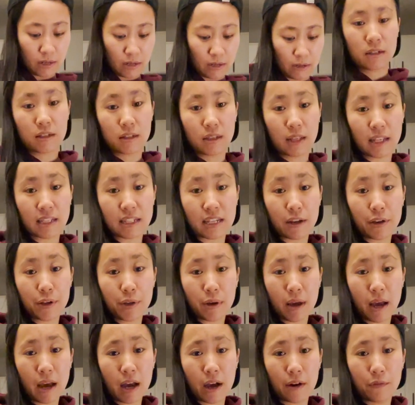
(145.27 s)
So that's how you
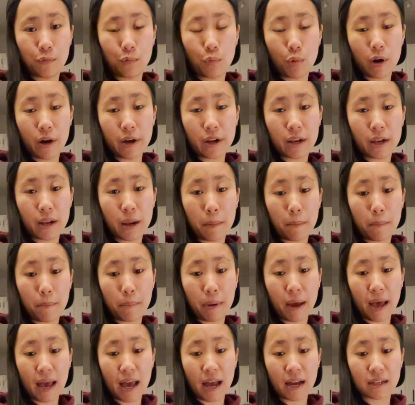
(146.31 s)
have 1
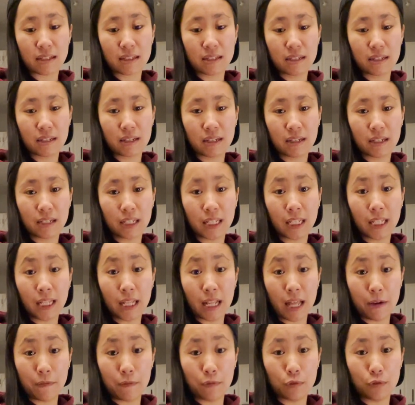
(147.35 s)
packed
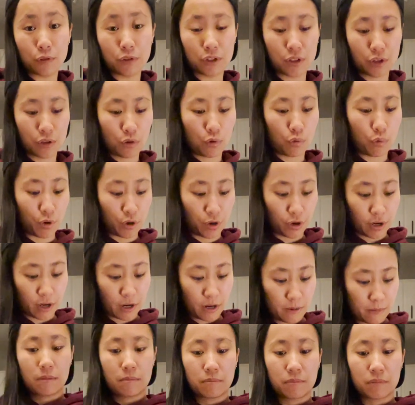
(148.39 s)
leveled 1/4
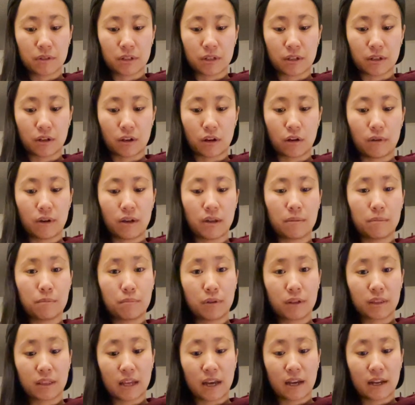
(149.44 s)
cup. Just gonna go ahead and
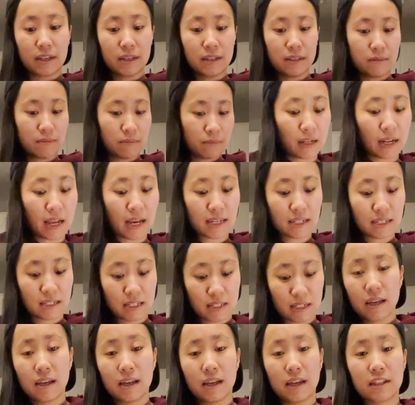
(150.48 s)
put that in.
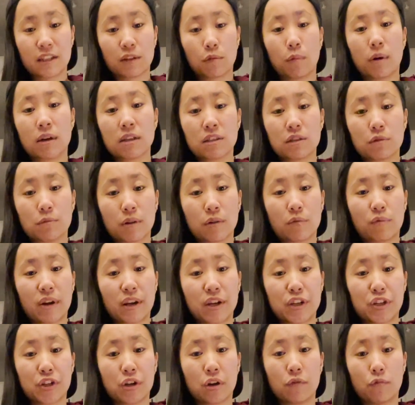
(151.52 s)
Next is a 1-to-1
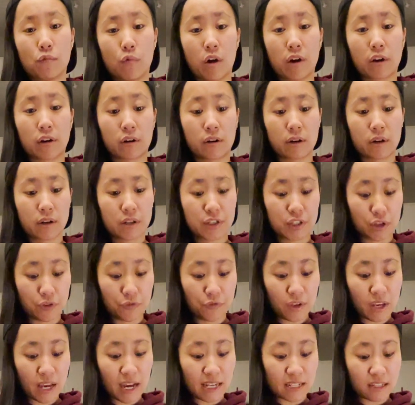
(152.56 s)
ratio of water. So if
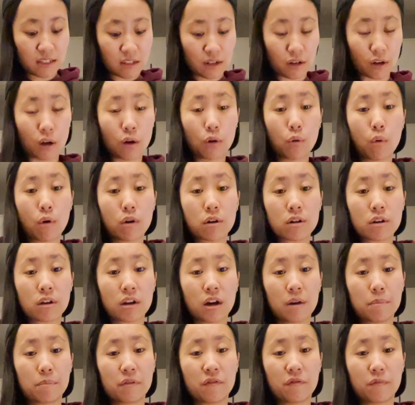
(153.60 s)
you guys did a 1/4
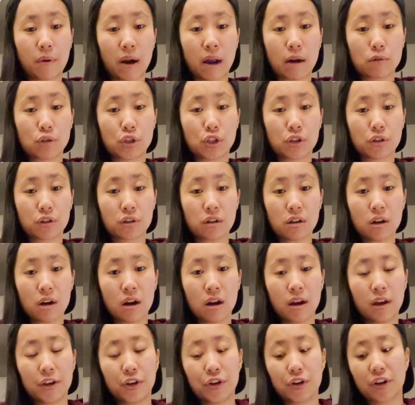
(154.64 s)
cup of brown sugar,
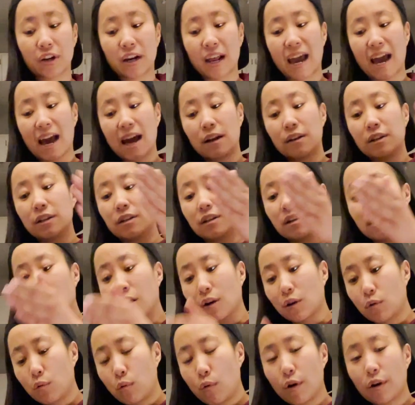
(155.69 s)
you're gonna add in a
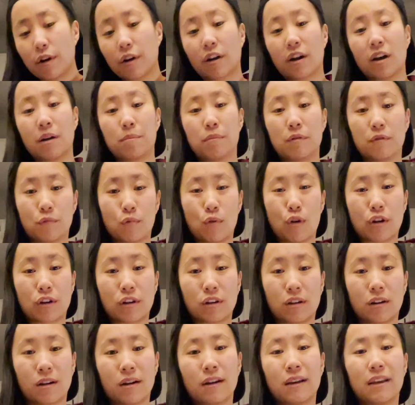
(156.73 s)
1/4 cup of
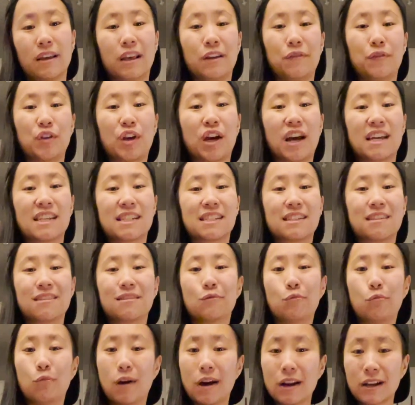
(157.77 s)
water. If you guys did
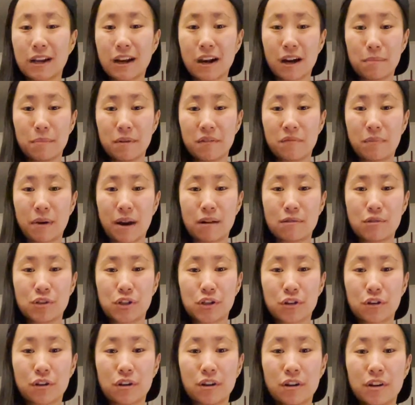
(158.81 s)
1 cup of brown
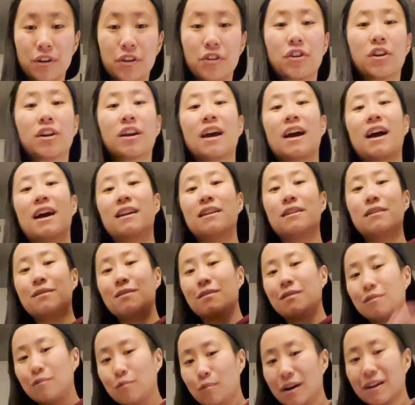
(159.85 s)
sugar, you're gonna add in
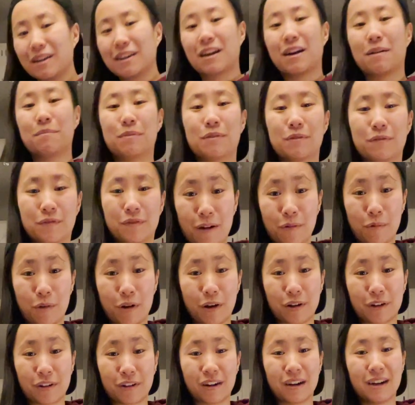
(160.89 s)
1 cup of water.